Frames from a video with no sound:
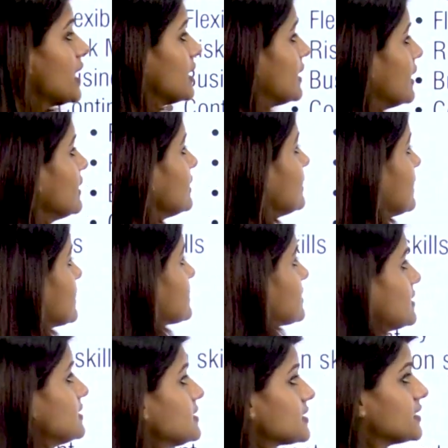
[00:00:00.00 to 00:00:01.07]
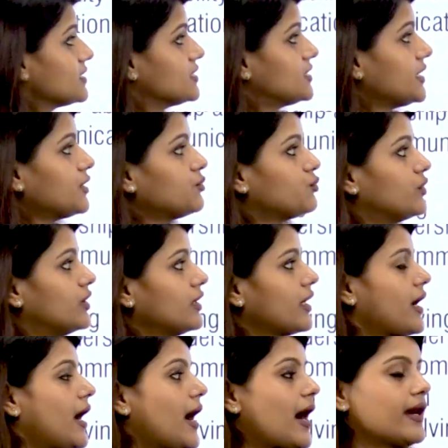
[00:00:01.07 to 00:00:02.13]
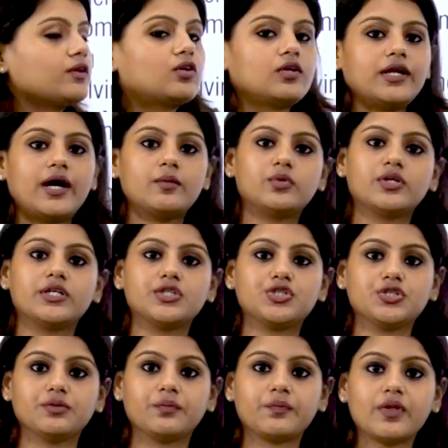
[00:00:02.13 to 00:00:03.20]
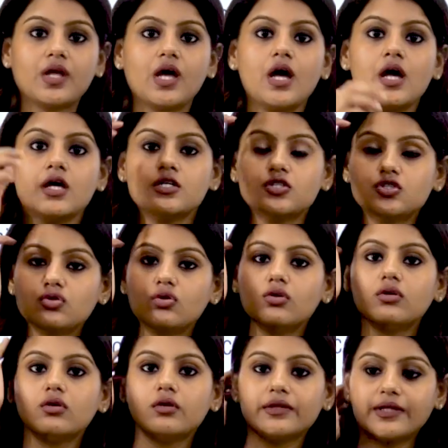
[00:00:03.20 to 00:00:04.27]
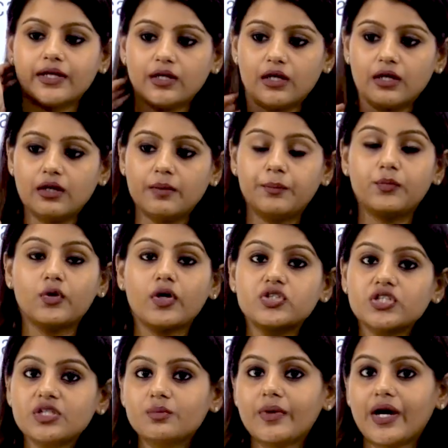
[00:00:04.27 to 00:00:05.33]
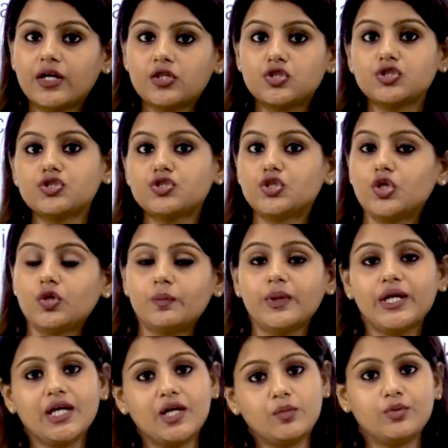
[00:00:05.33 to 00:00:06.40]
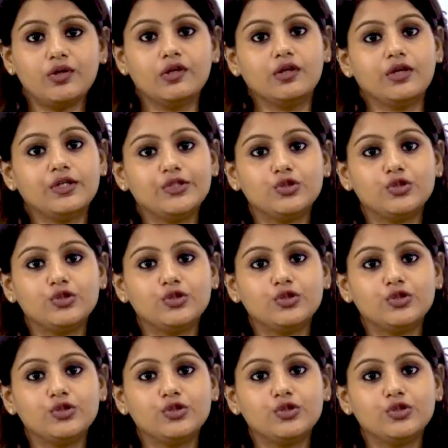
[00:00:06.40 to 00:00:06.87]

Then the next is teamwork and collaboration. So the project manager should be able